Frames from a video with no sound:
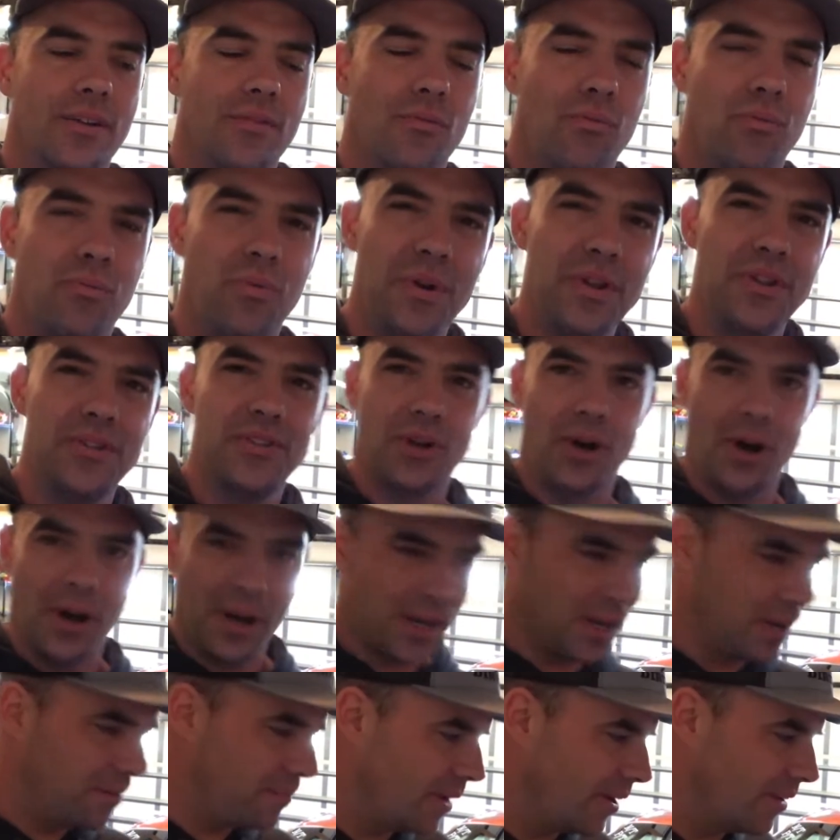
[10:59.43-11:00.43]
what are you
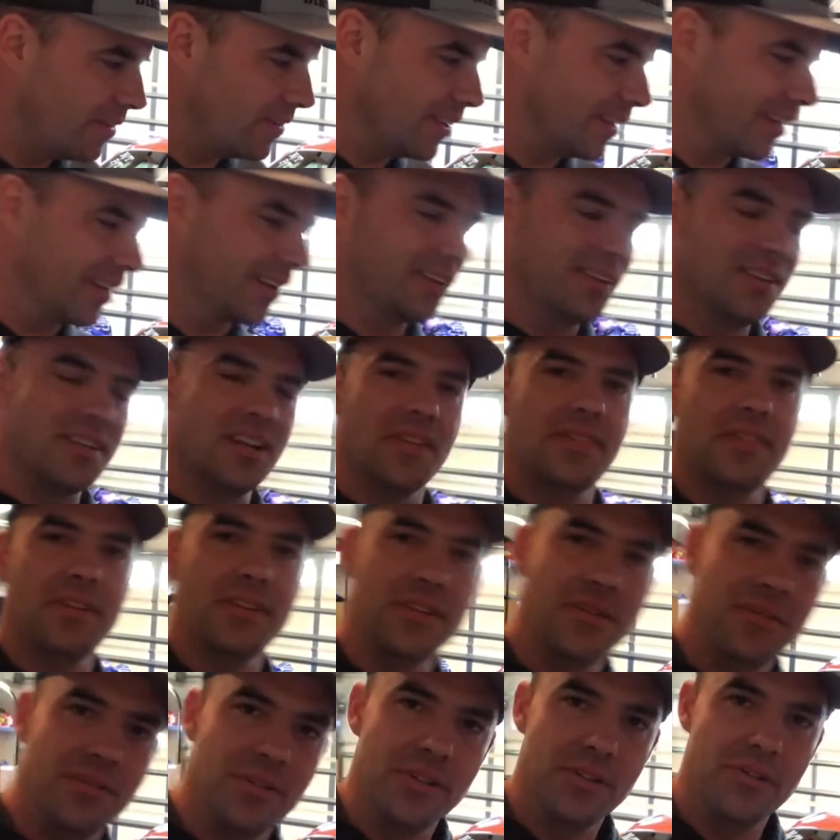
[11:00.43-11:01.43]
talking about? Like,
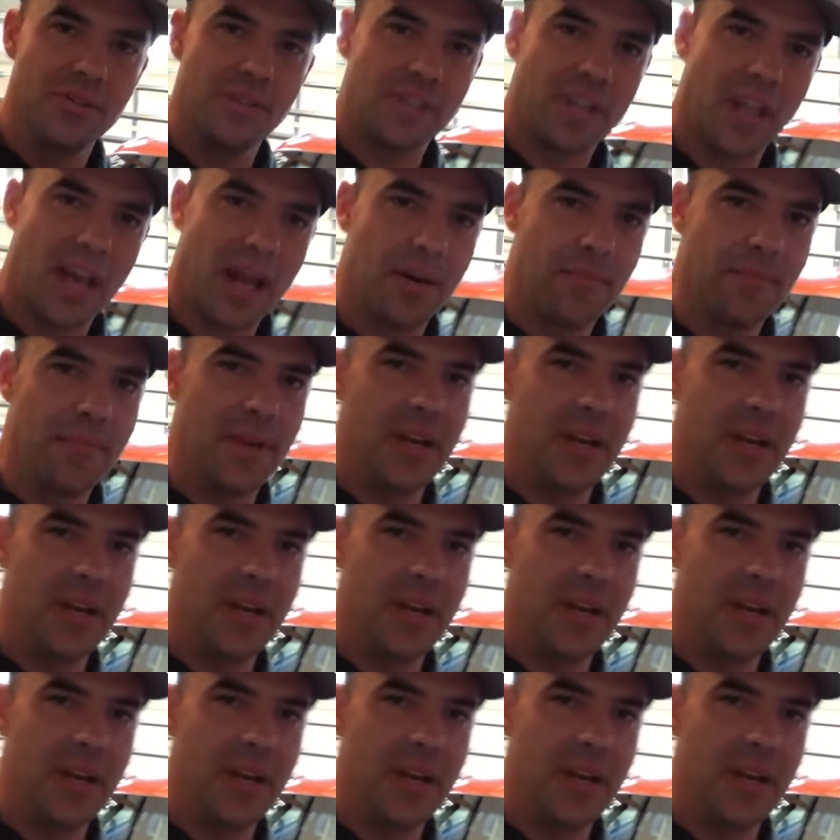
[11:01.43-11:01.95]
nothing you do is kind of